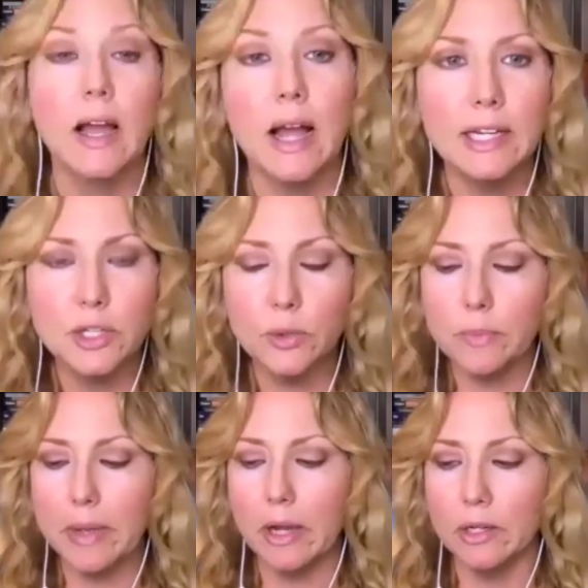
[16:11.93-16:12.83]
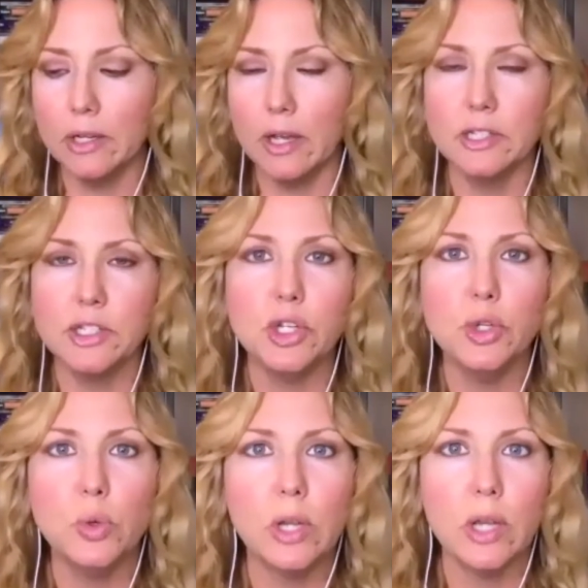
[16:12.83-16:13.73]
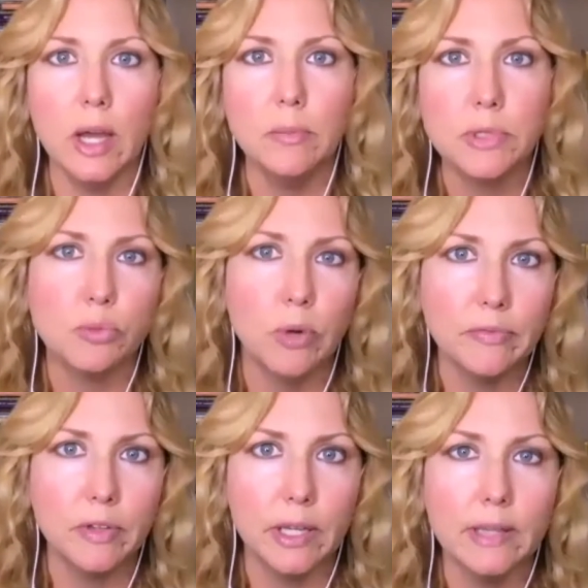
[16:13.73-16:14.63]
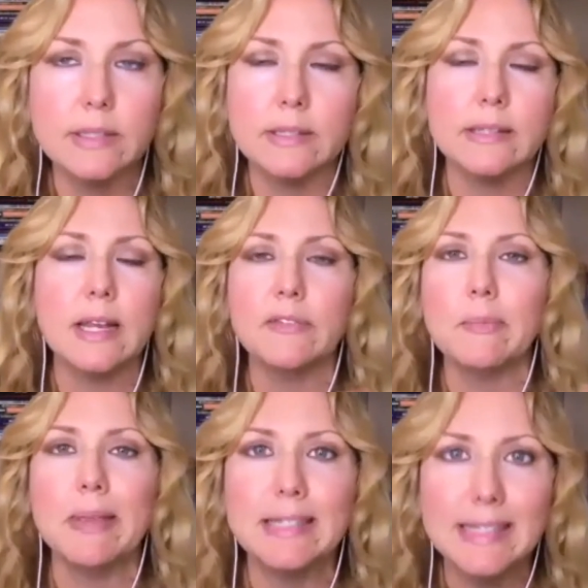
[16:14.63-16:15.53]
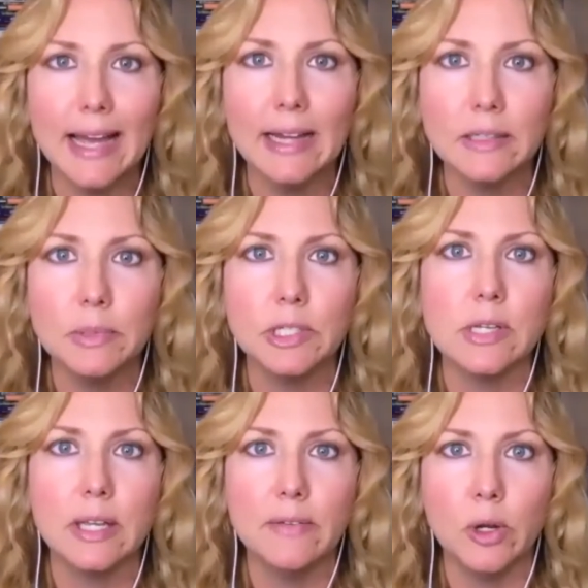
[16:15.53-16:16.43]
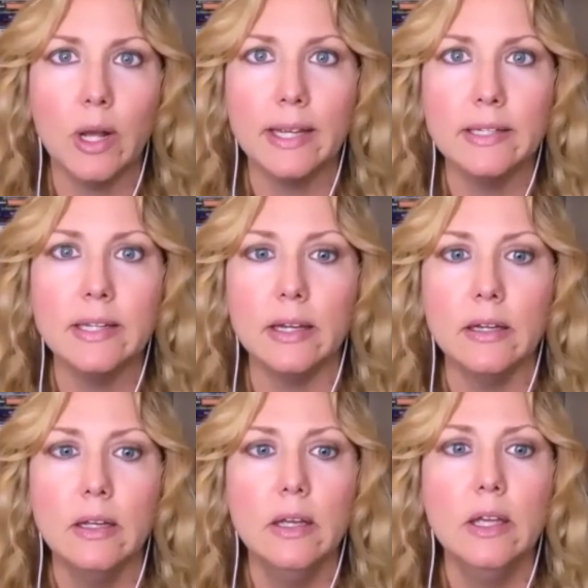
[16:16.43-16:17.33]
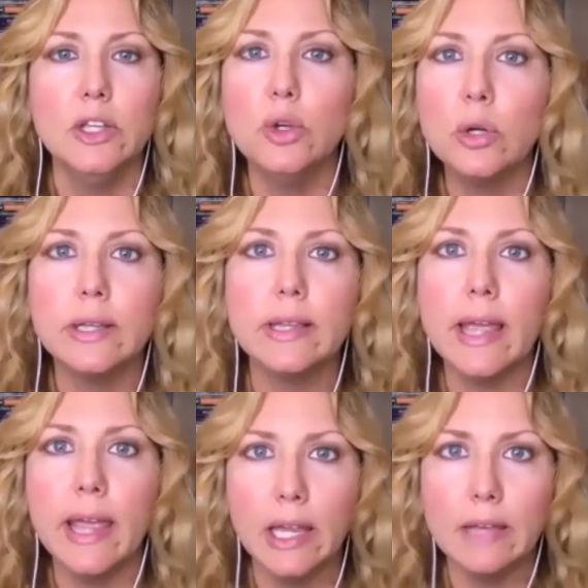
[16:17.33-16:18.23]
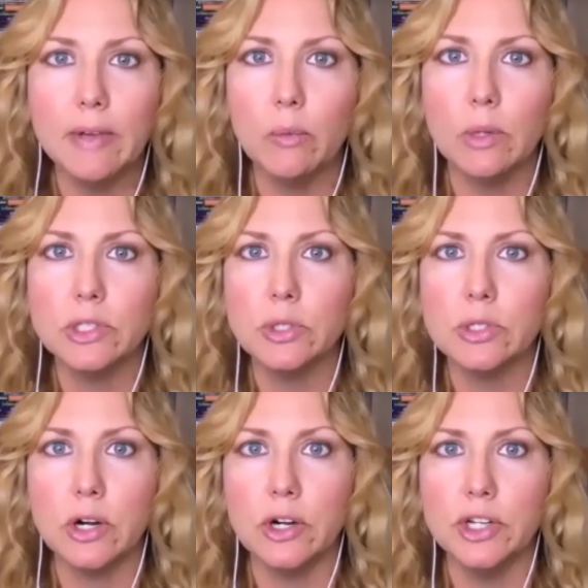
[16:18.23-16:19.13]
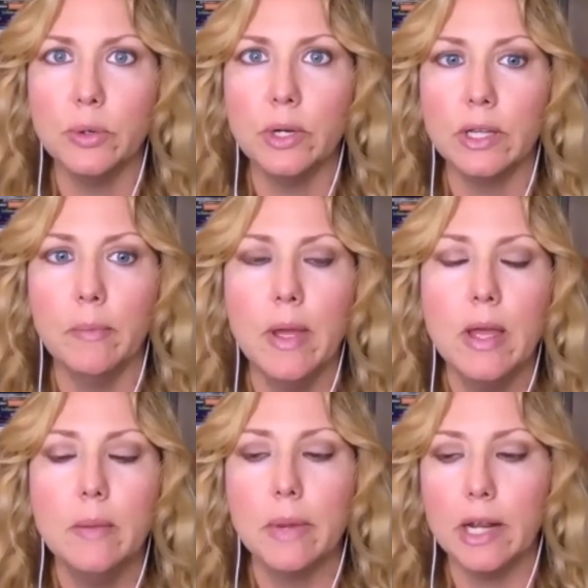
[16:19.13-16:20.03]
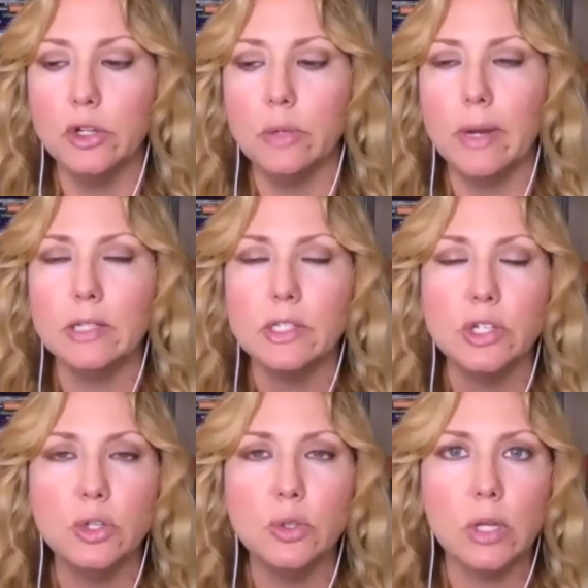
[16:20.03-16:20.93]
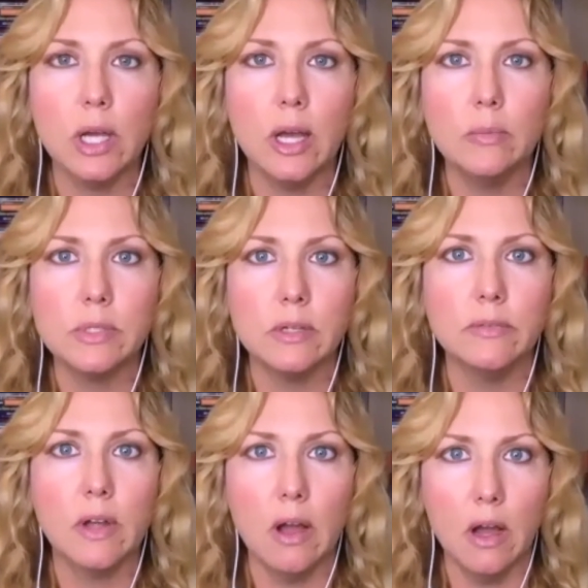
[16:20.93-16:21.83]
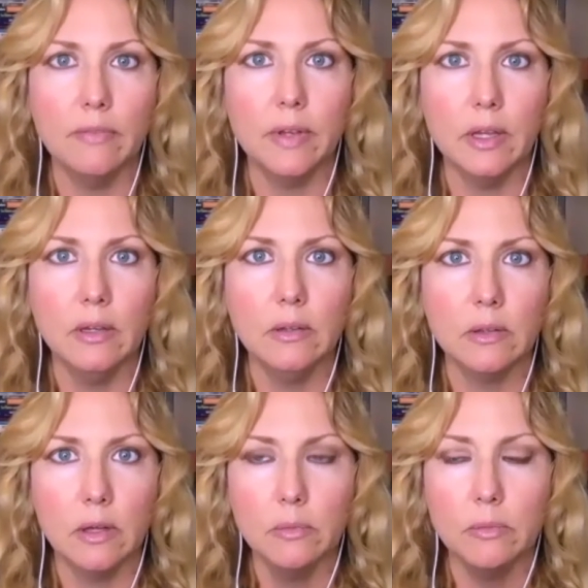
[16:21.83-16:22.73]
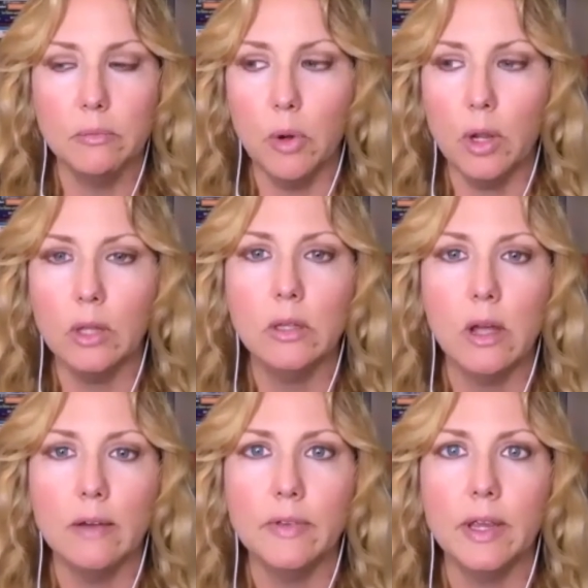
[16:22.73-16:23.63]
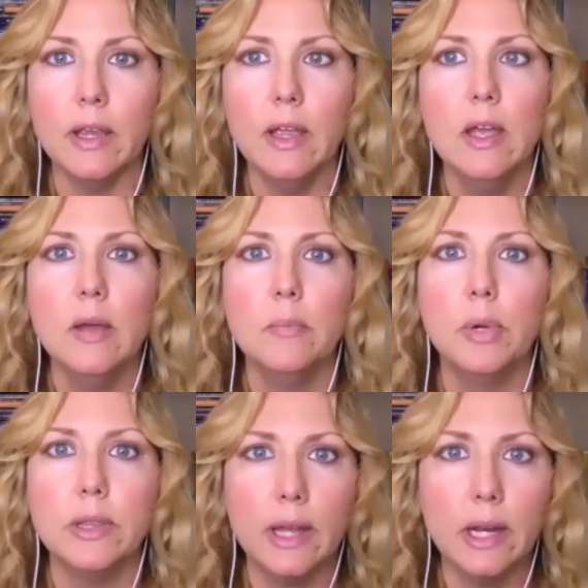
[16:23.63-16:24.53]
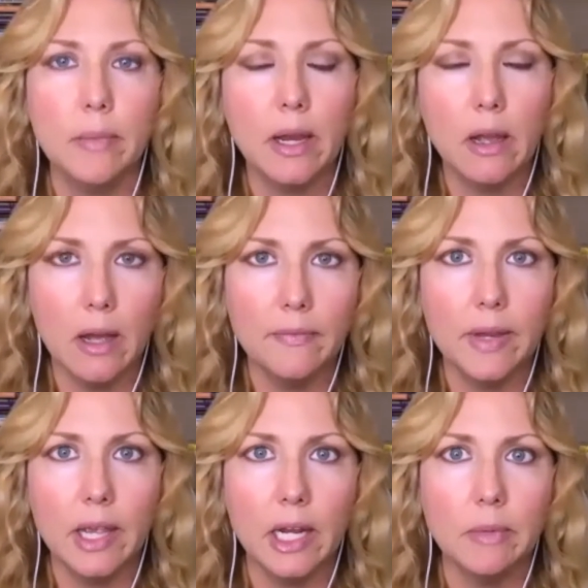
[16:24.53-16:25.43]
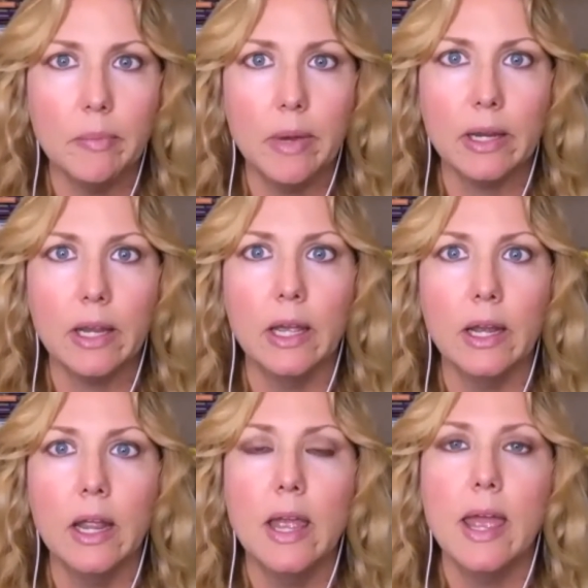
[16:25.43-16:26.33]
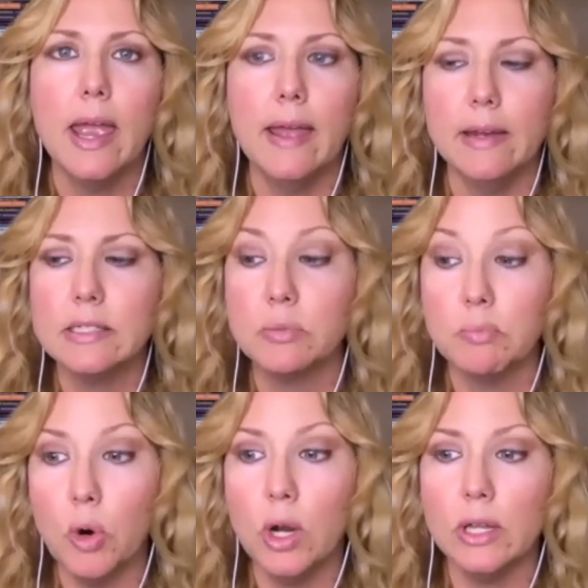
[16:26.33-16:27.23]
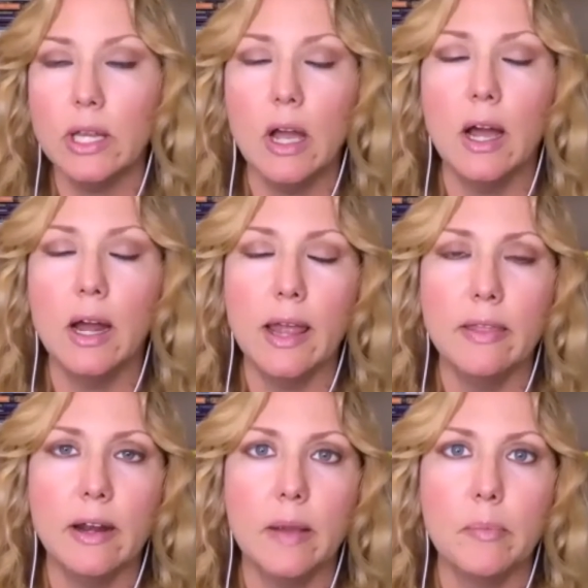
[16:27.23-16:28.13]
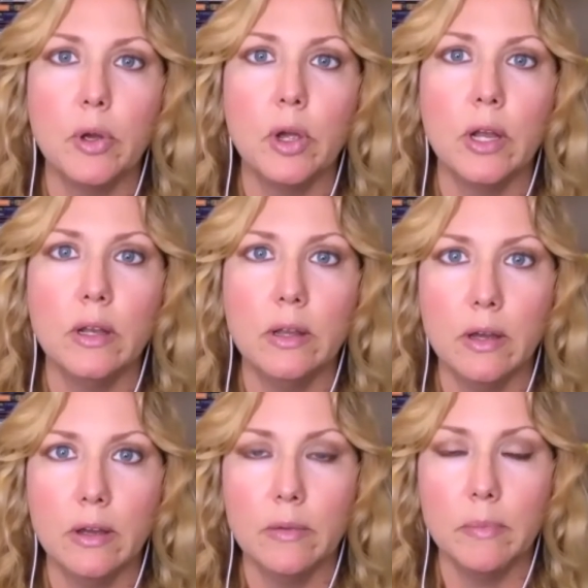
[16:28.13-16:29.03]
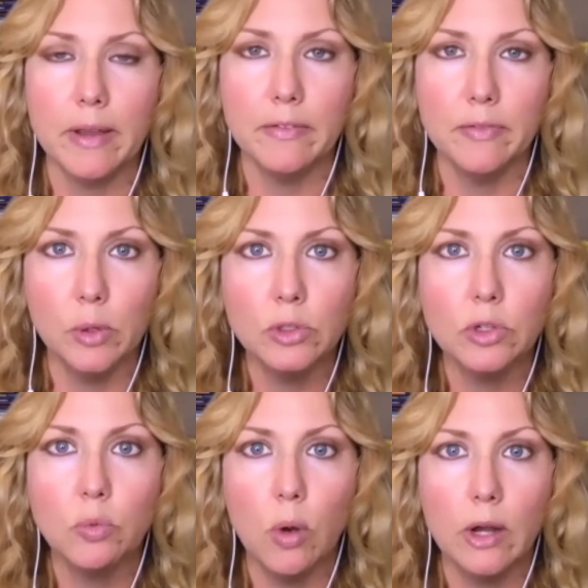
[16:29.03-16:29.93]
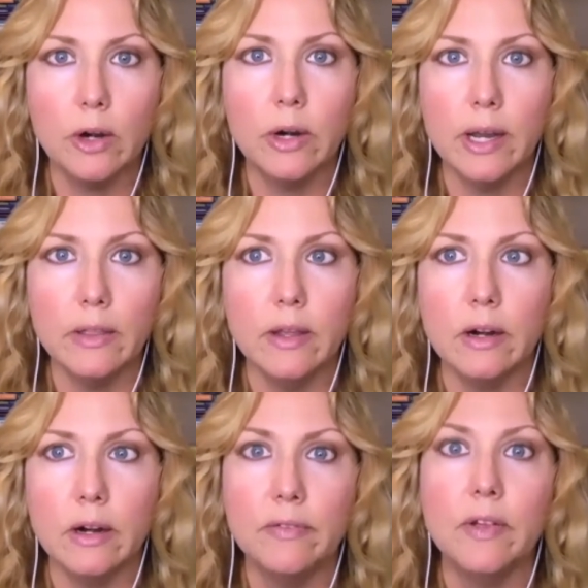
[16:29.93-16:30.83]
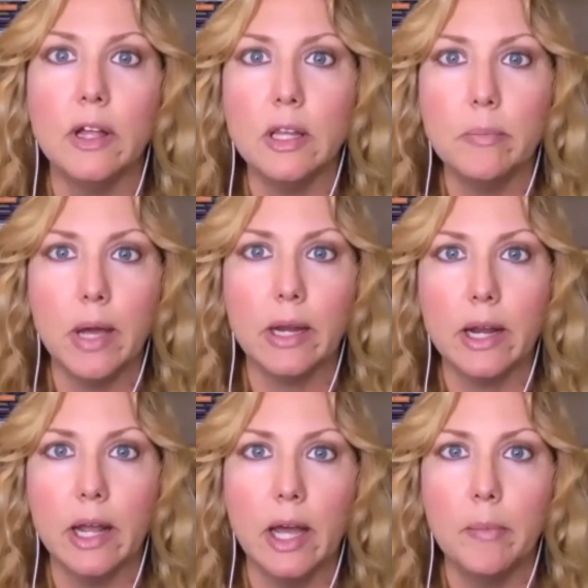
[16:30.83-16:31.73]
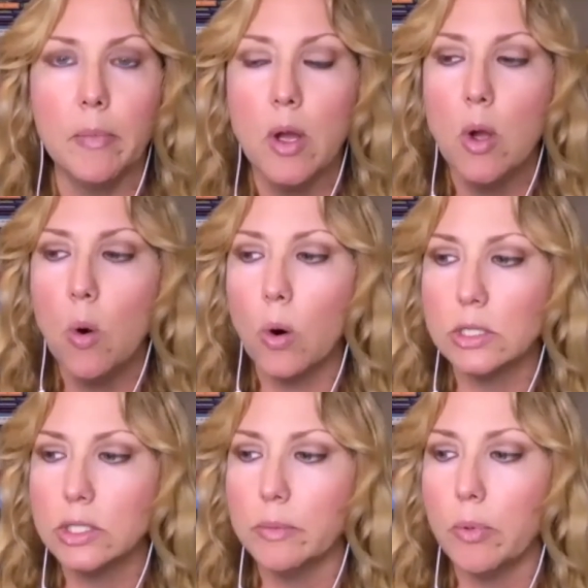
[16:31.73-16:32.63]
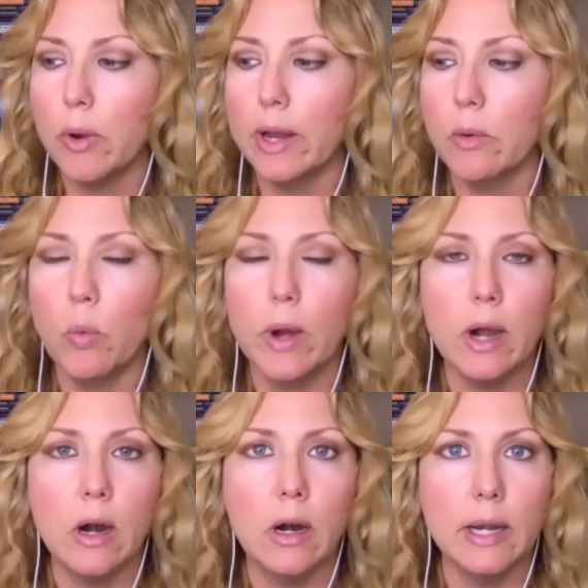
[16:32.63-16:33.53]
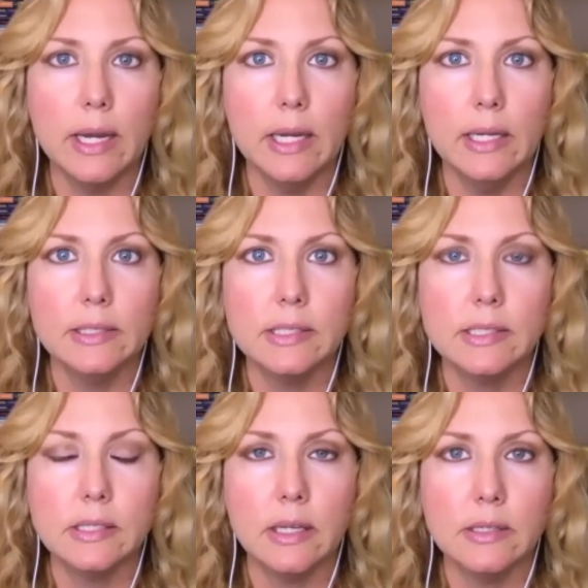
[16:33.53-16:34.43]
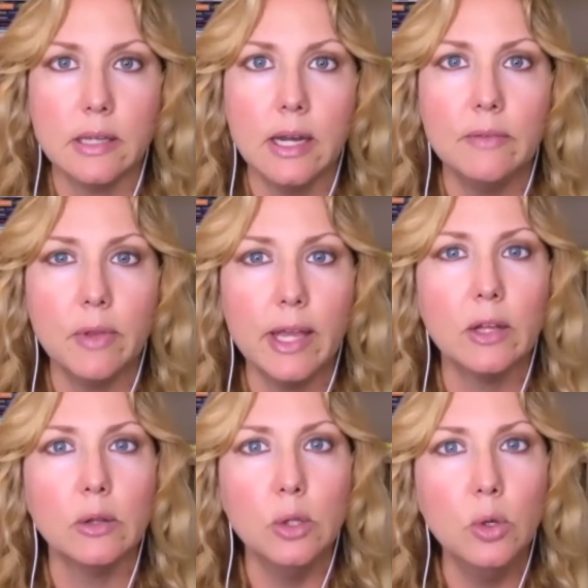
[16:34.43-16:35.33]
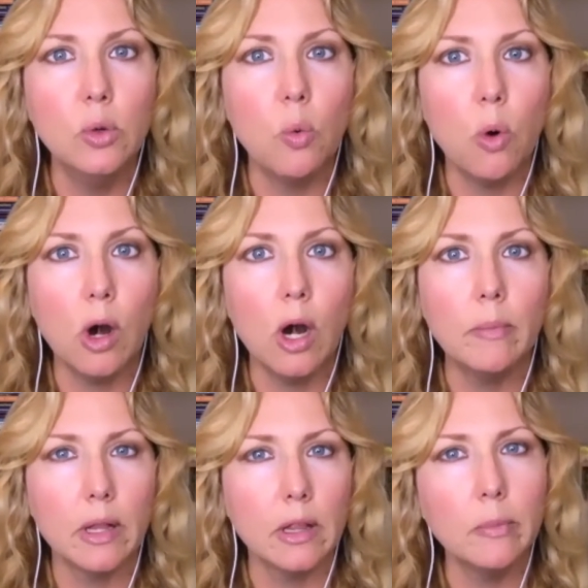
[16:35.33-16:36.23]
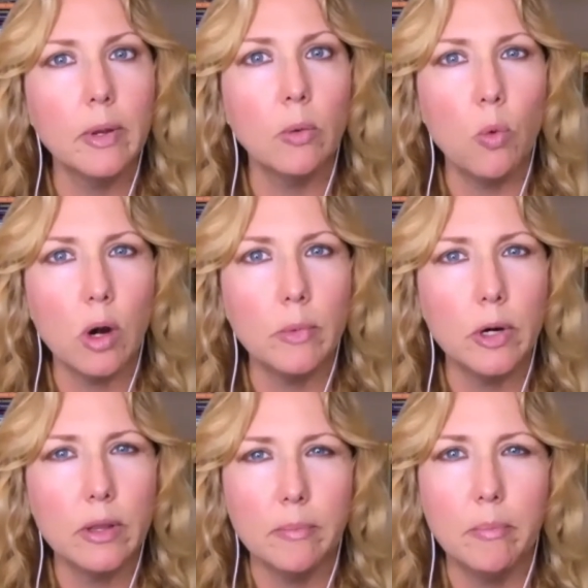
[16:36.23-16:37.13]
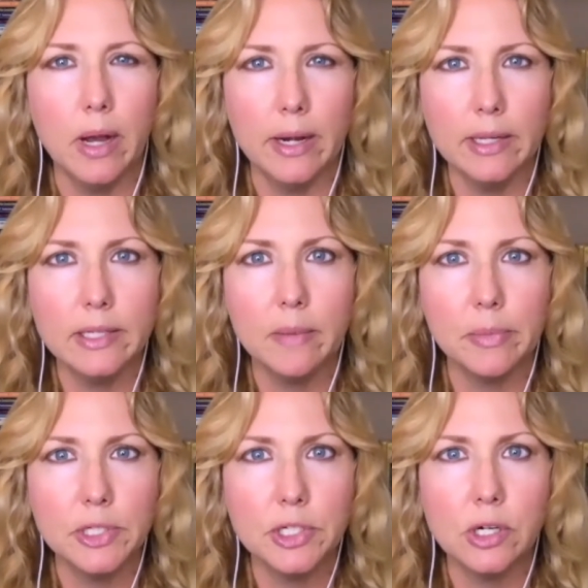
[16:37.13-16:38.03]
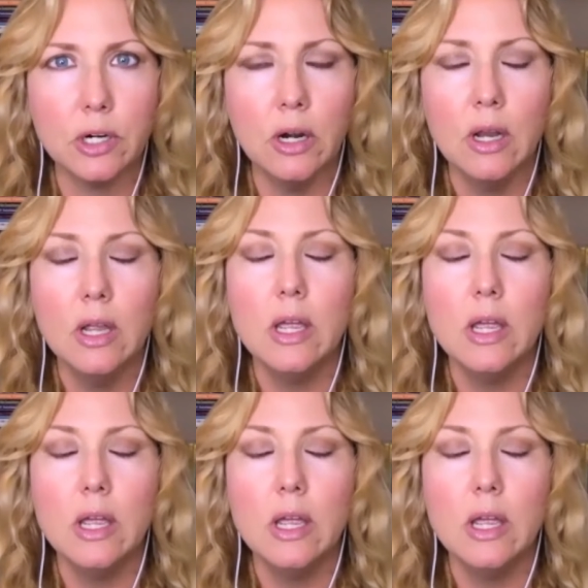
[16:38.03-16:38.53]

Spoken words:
Yeah. I do about 2 cups roughly. This doesn't have to be exact, but just to give you an idea, you'll get the hang of it once you start doing them. But I do about 2 cups of coffee, boiled coffee, put that in my coffee enema bucket, and it's boiling hot. And then I put my filtered water in there, fill the bucket up, or to the point where it's kind of like lukewarm, a little bit warmer than body temperature.